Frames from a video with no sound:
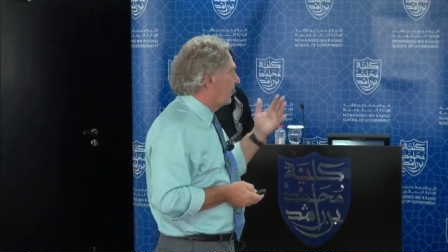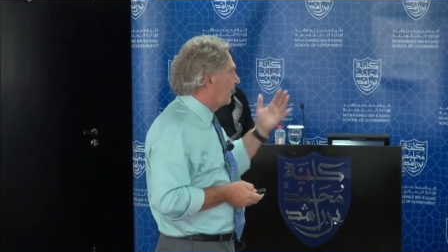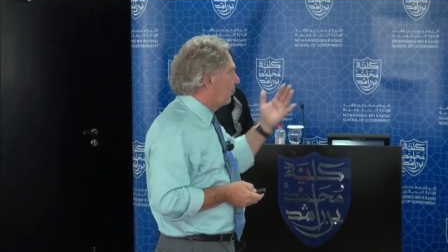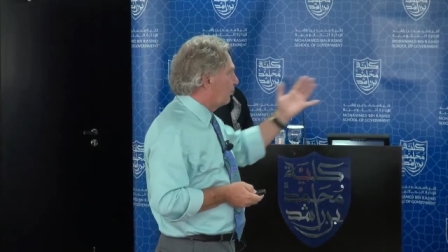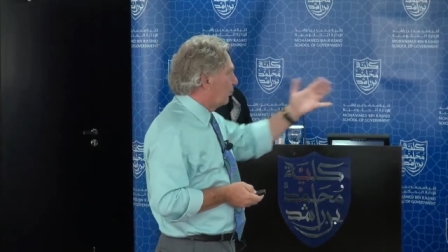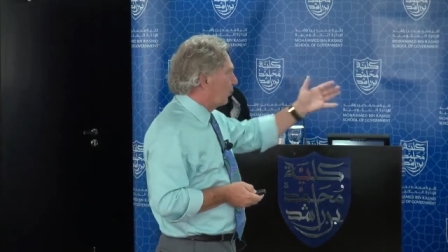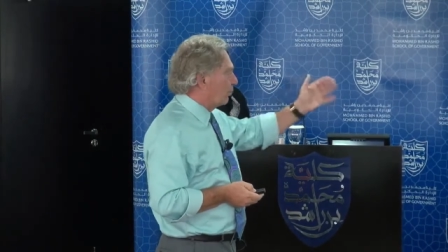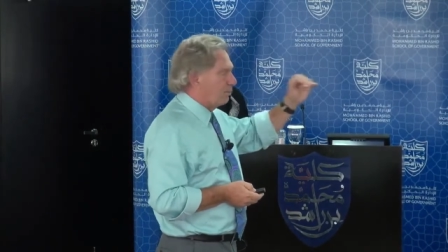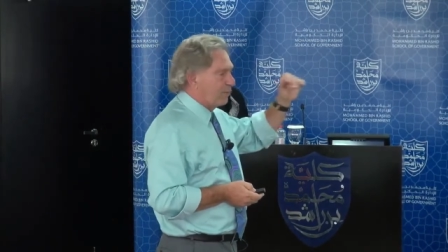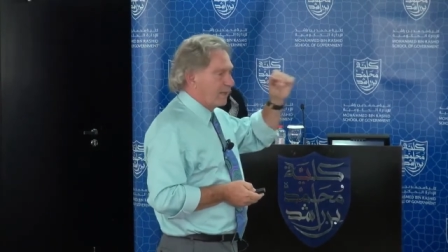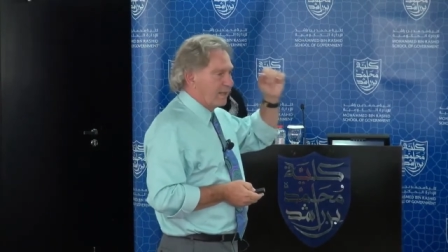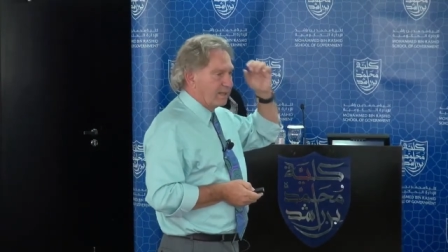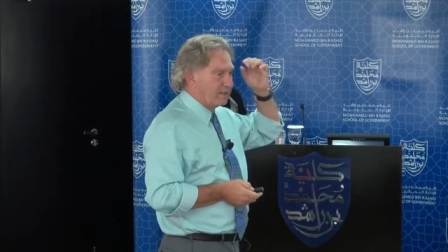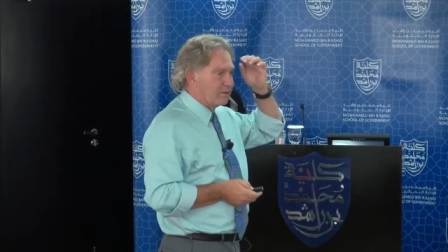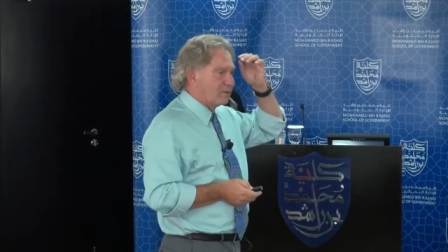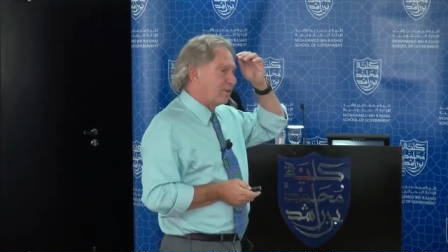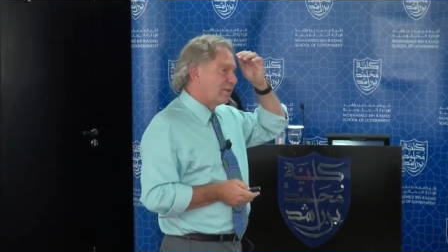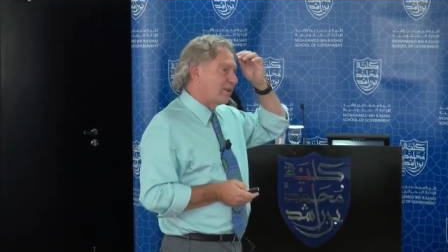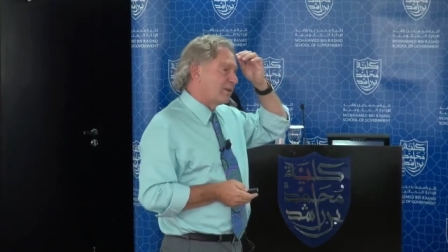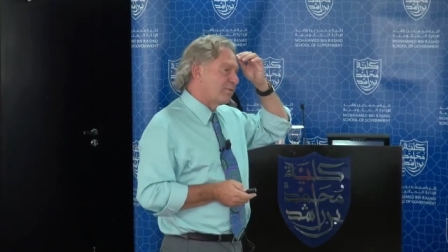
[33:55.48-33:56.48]
Uh, mobile
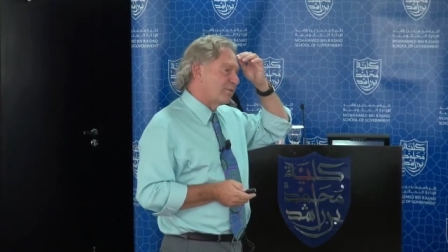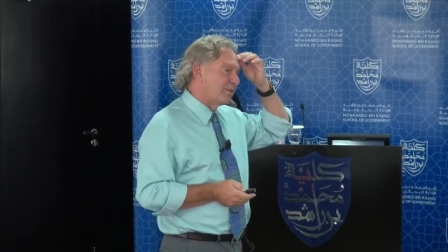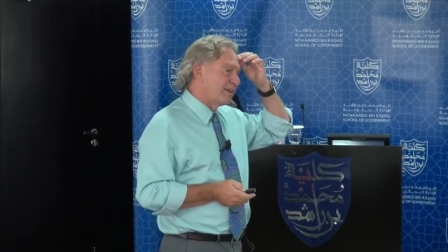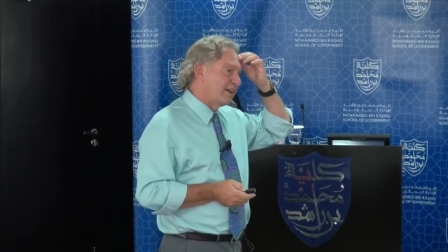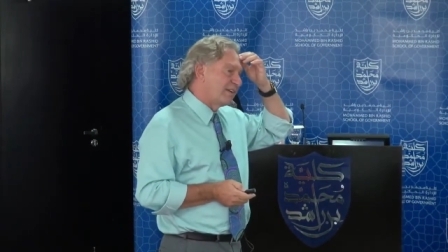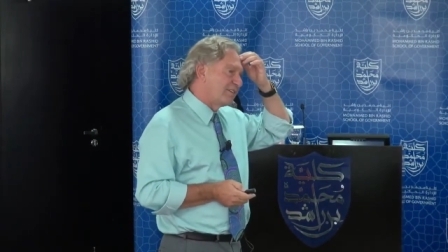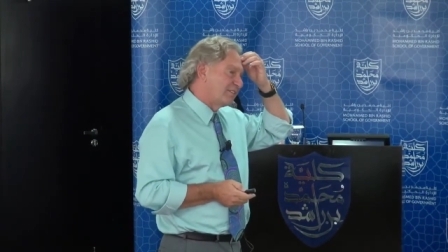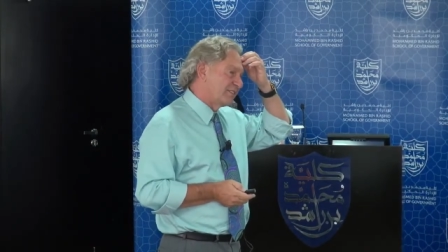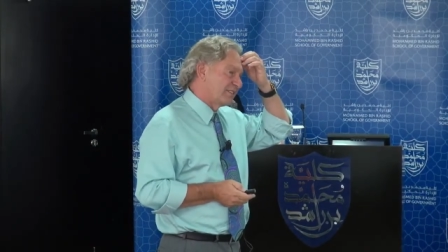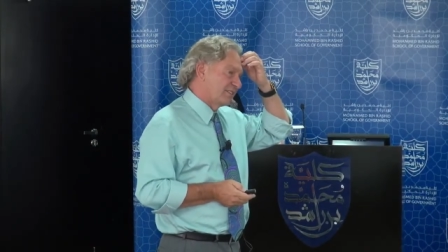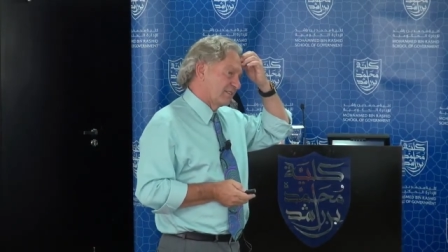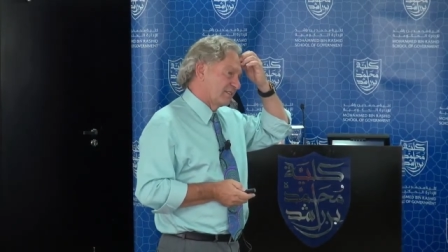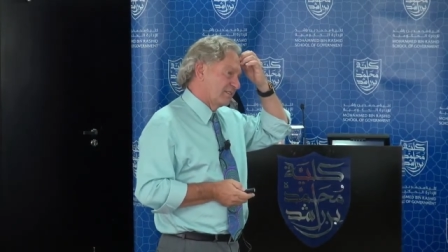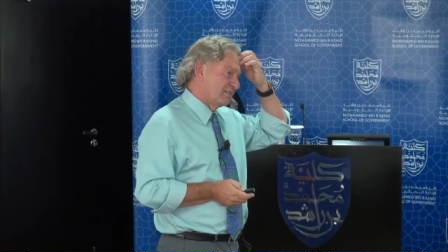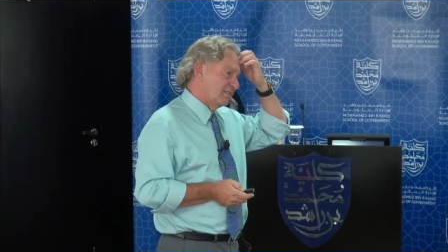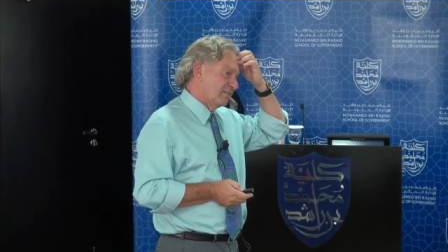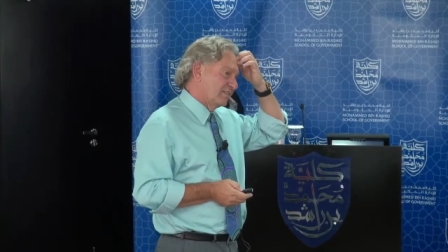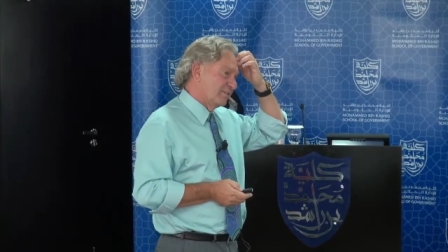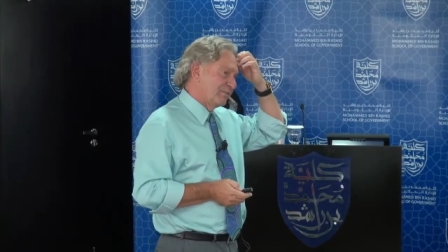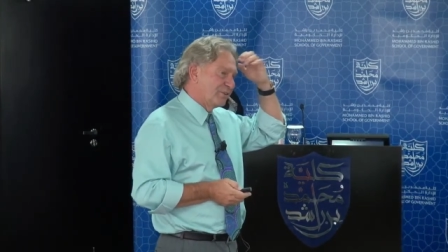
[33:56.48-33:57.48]
collaboration,
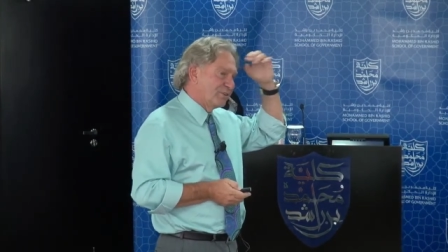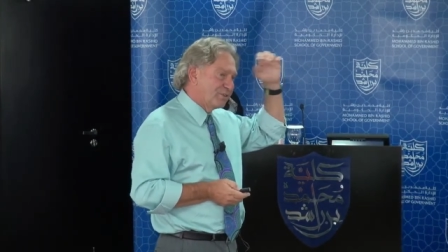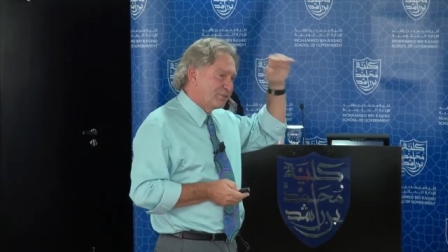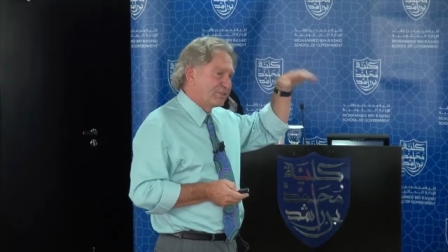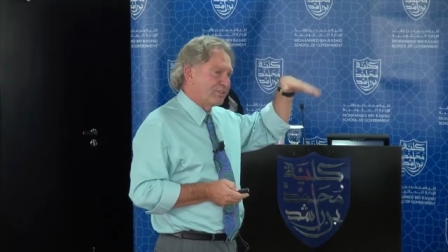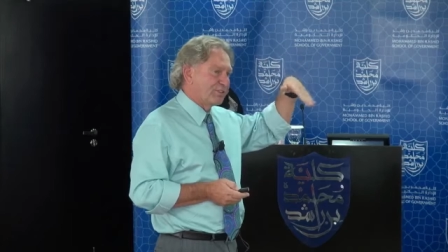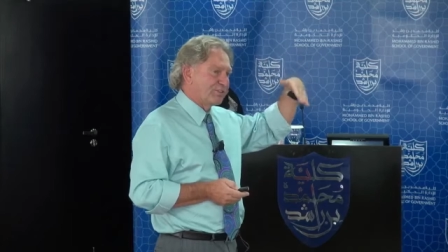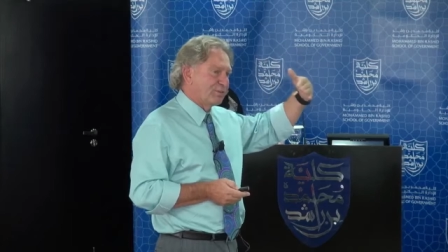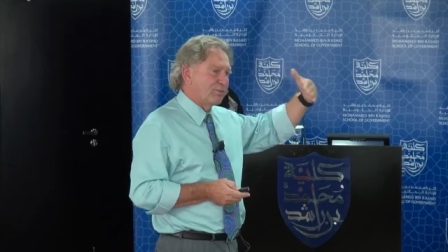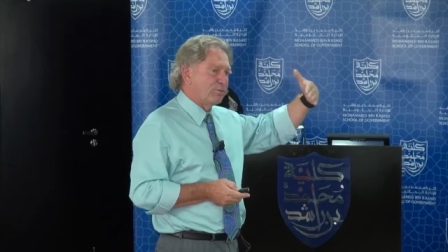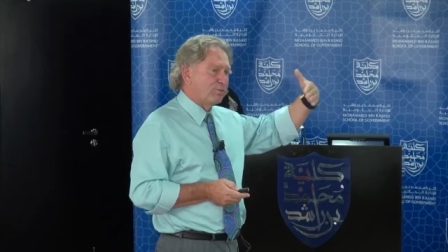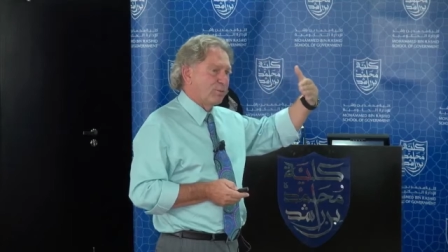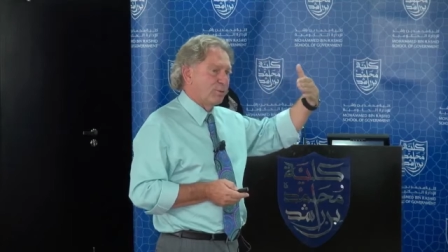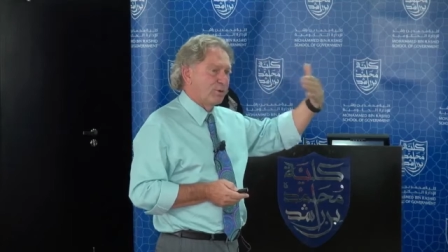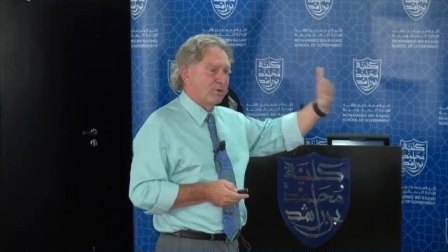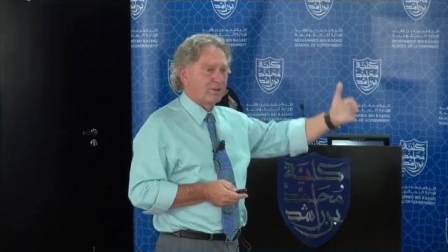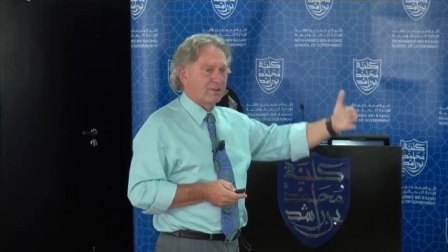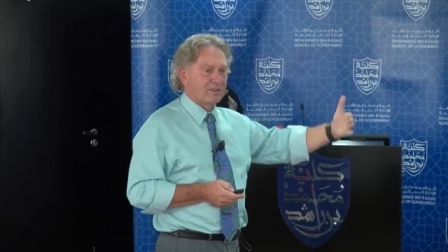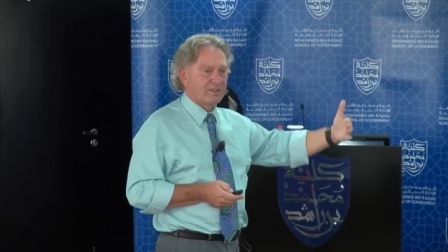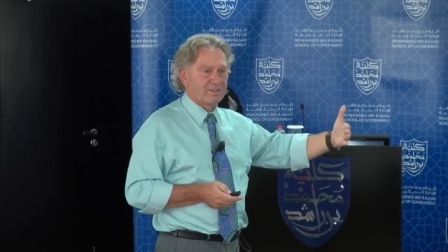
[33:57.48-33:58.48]
the future of
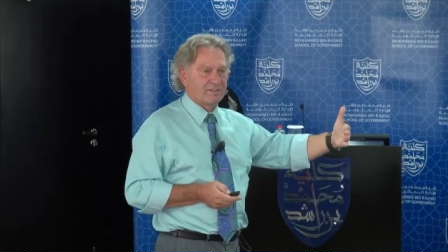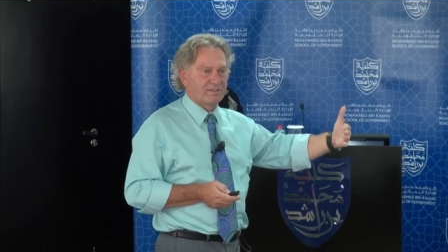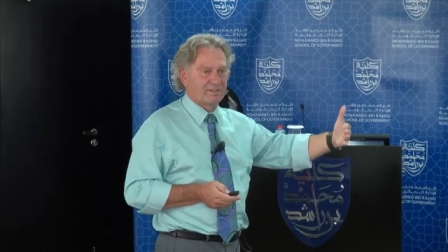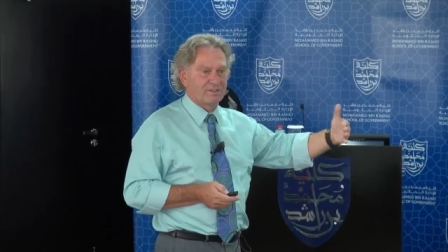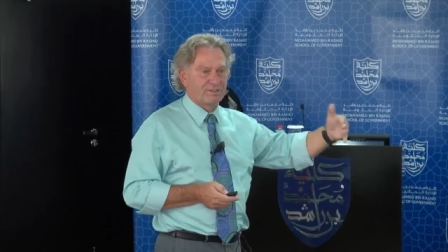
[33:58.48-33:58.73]
work,